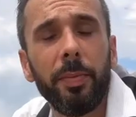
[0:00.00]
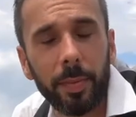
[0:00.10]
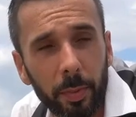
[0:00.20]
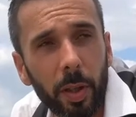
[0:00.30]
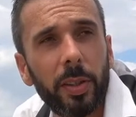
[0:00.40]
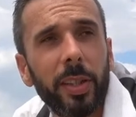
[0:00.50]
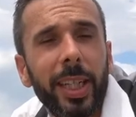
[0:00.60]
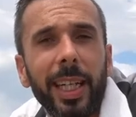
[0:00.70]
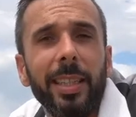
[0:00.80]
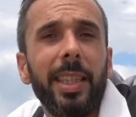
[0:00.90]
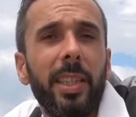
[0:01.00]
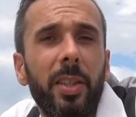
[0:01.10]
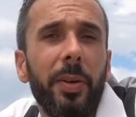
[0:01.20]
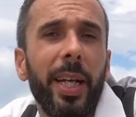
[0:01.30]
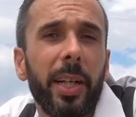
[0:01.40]
Once again, the
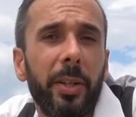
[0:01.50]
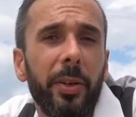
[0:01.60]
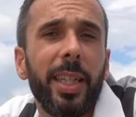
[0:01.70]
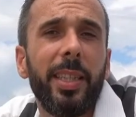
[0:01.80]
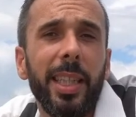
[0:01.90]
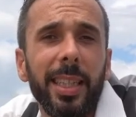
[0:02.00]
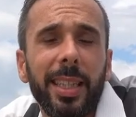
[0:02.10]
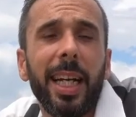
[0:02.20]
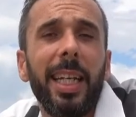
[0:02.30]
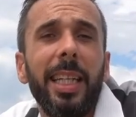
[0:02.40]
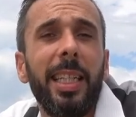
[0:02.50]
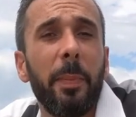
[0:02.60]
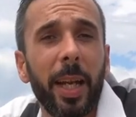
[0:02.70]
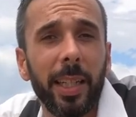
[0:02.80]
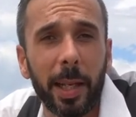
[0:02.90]
story accuracy is highly
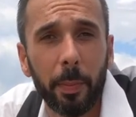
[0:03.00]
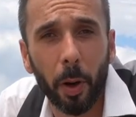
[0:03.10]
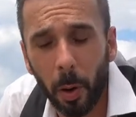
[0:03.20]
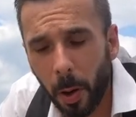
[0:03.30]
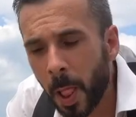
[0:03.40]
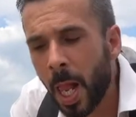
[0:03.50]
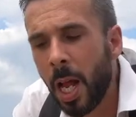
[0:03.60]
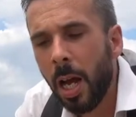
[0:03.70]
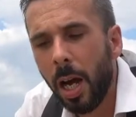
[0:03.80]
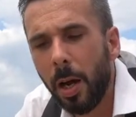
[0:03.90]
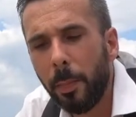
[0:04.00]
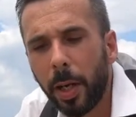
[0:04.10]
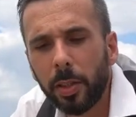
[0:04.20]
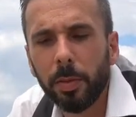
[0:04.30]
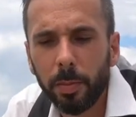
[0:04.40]
debatable.
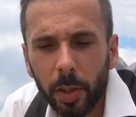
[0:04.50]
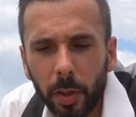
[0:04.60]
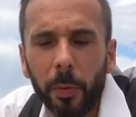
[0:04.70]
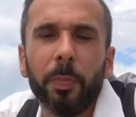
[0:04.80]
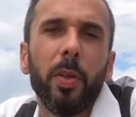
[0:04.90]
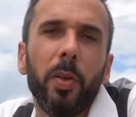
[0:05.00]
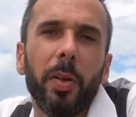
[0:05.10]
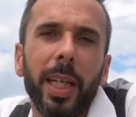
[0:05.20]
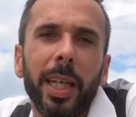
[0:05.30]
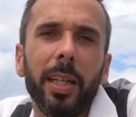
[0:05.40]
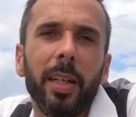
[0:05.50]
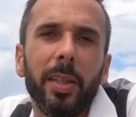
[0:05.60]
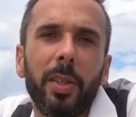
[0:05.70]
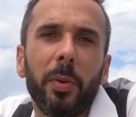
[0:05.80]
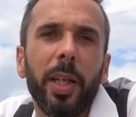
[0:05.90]
But you know, you don't need a
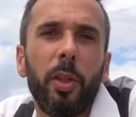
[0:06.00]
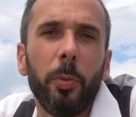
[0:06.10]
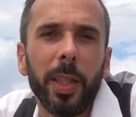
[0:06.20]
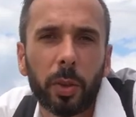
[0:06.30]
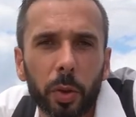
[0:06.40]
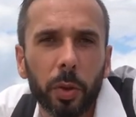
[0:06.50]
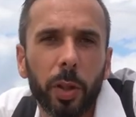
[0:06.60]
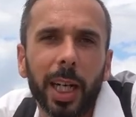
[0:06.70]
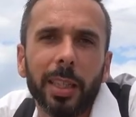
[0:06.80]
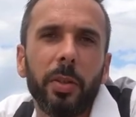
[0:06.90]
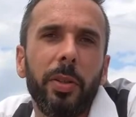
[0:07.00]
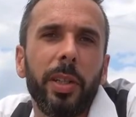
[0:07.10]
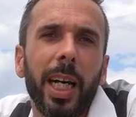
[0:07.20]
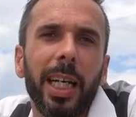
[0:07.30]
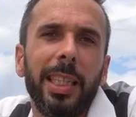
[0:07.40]
story to be true as long
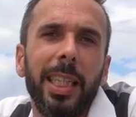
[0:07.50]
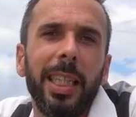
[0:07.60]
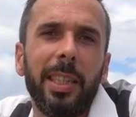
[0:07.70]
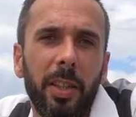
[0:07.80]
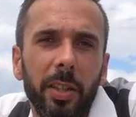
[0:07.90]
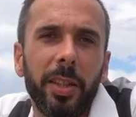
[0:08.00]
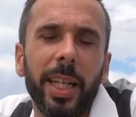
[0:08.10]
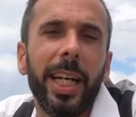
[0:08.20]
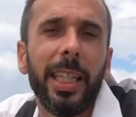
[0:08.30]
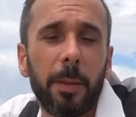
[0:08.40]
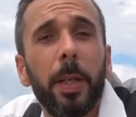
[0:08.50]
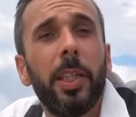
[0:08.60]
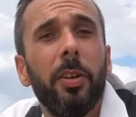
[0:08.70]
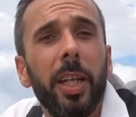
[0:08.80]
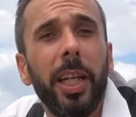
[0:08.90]
as it is good,
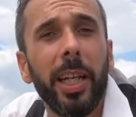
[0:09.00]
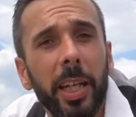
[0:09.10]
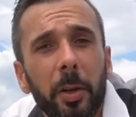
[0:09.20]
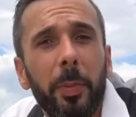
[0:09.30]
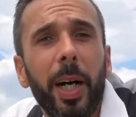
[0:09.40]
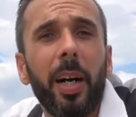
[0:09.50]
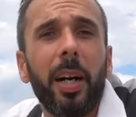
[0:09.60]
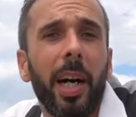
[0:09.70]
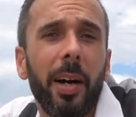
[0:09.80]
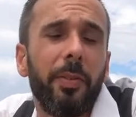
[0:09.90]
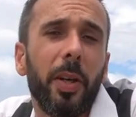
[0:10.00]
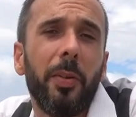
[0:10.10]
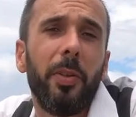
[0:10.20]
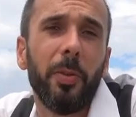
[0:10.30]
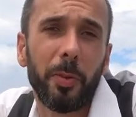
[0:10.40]
especially in a bar after a
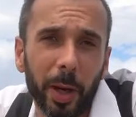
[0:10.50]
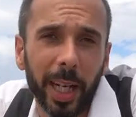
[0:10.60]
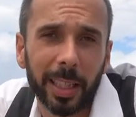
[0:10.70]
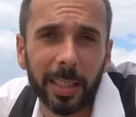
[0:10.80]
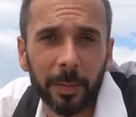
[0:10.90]
few drinks.